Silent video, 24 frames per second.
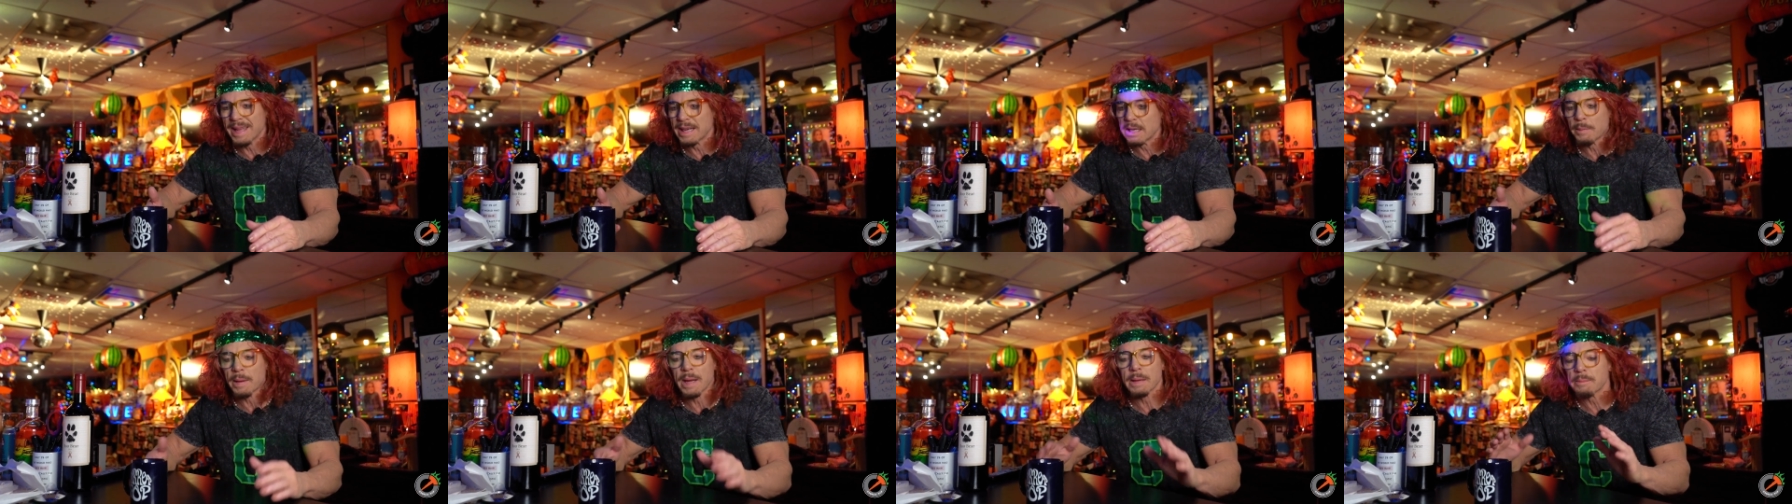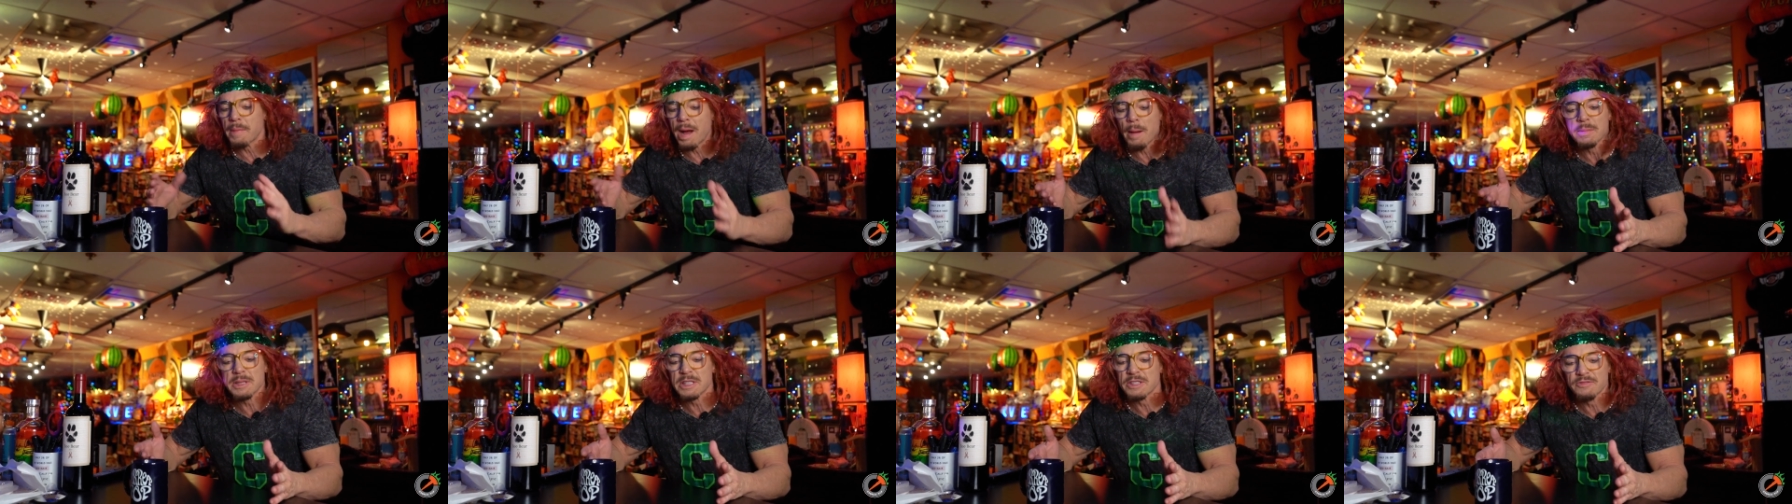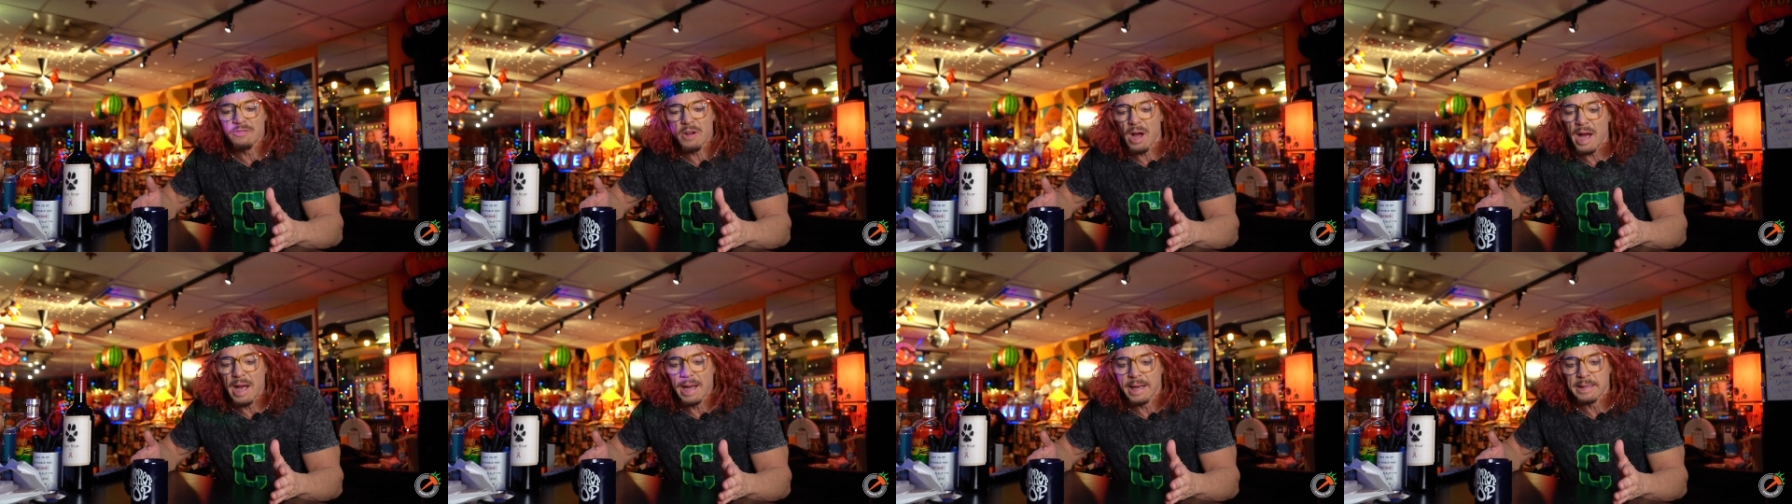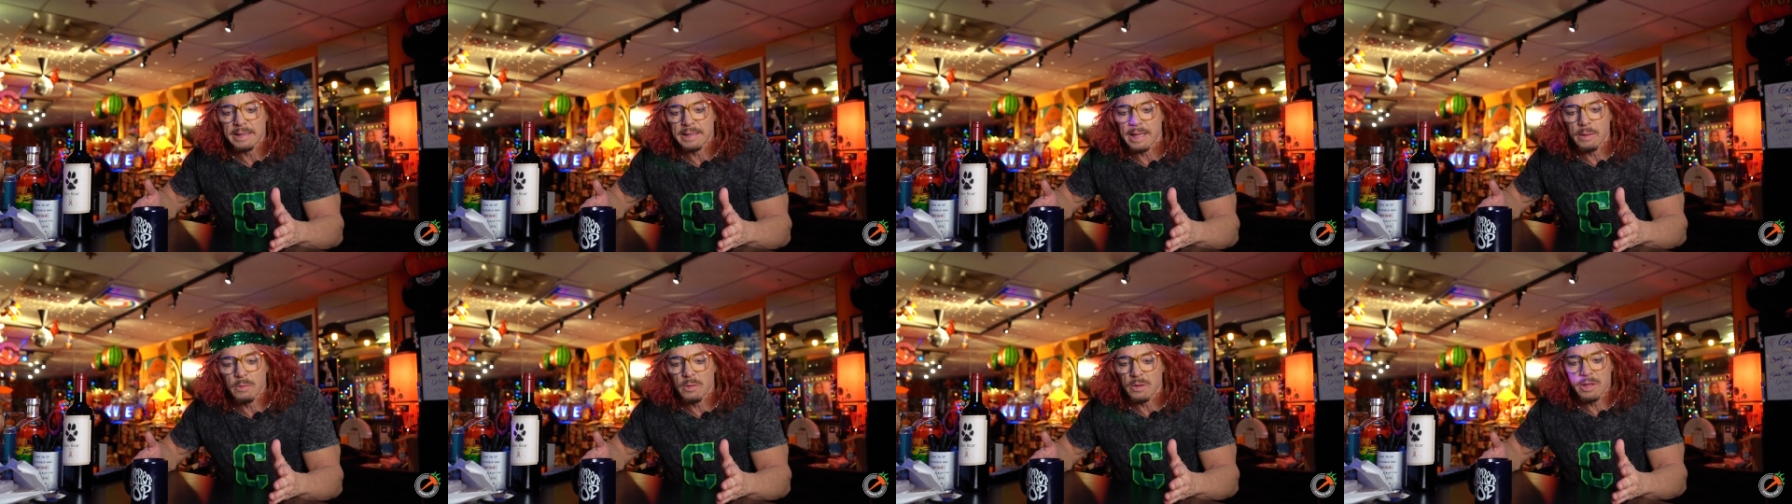And I'm like, mom, it's
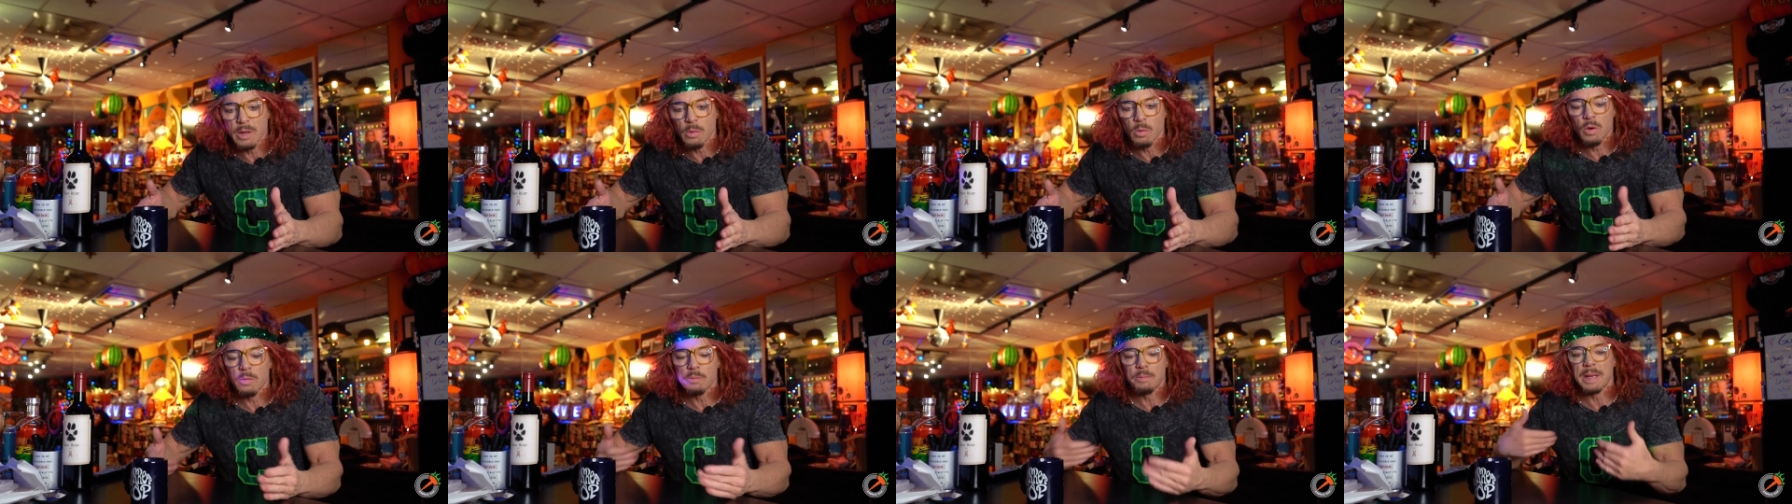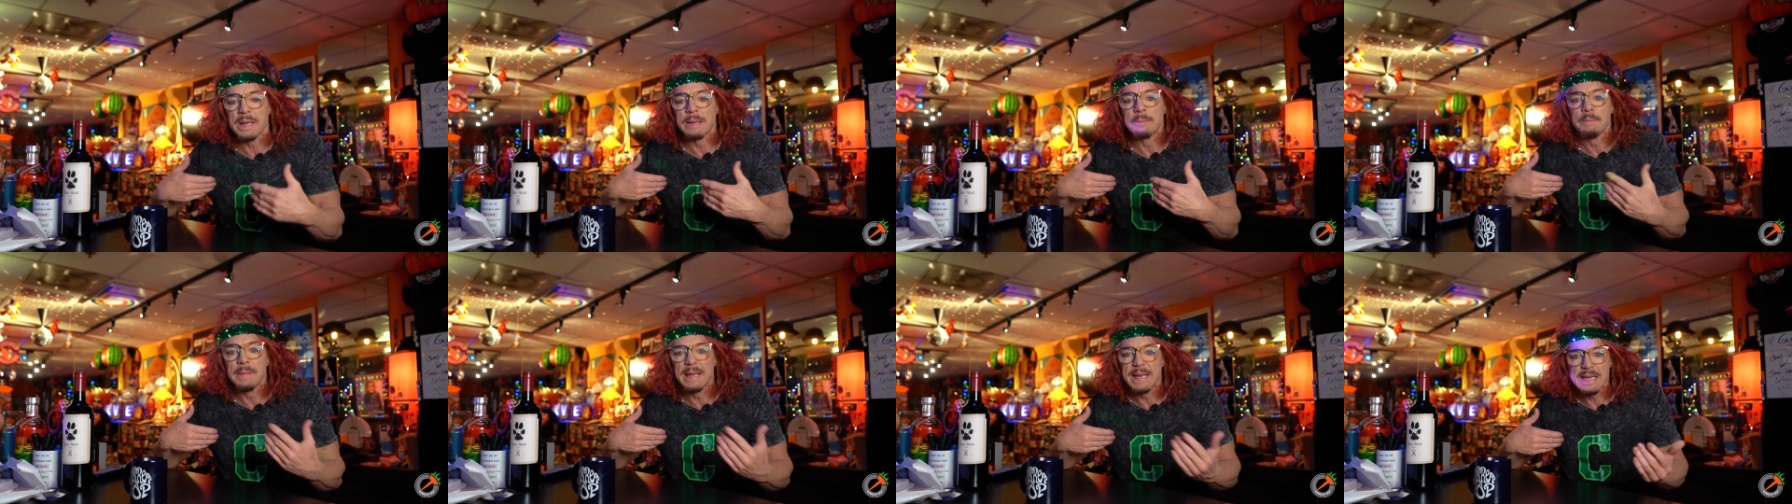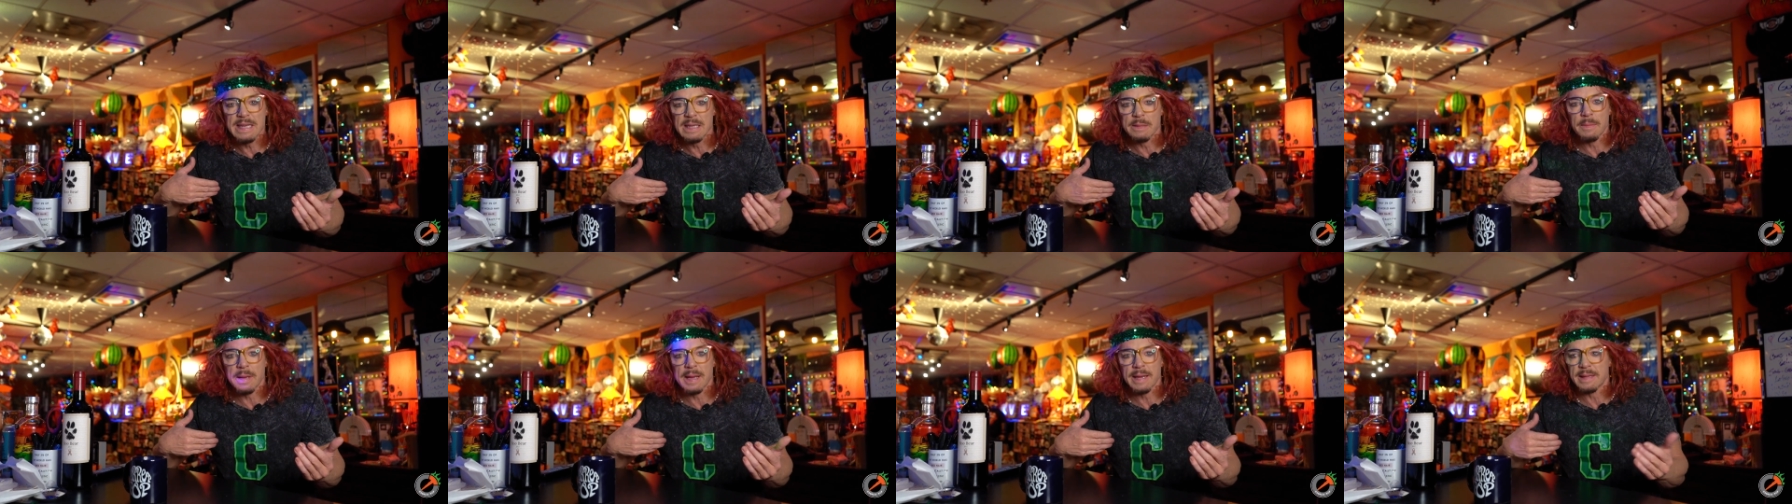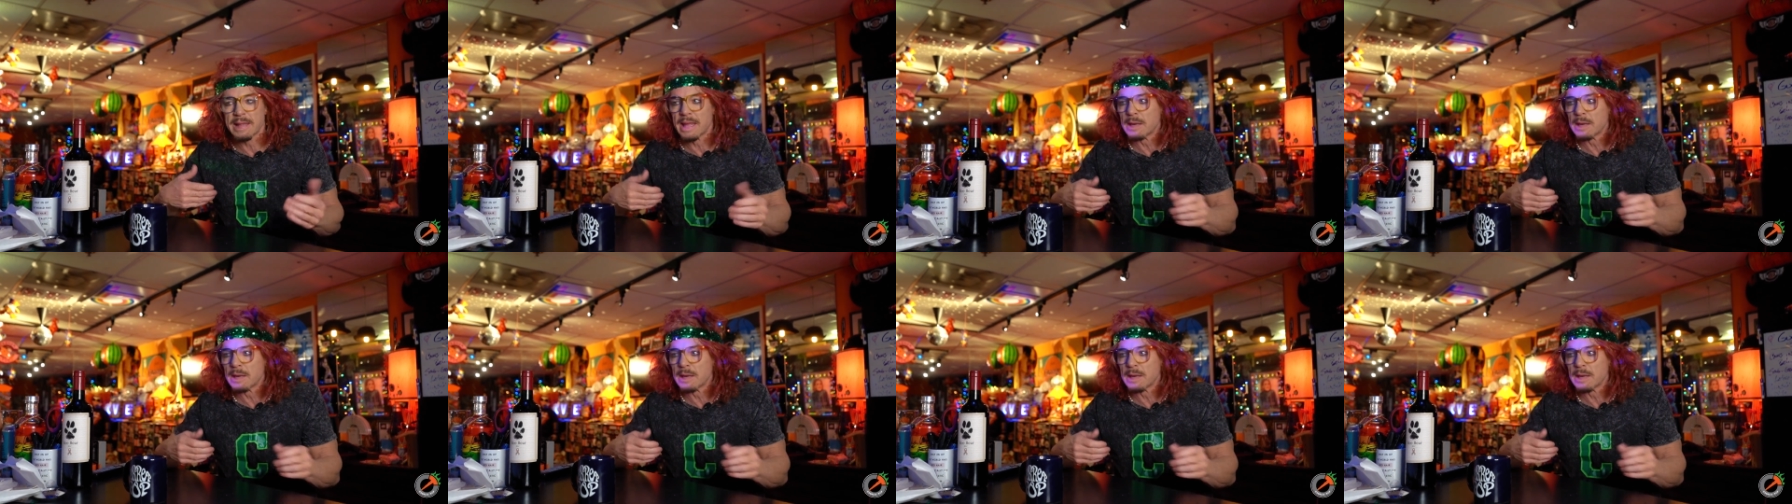fine. They, were, they weren't being mean to me.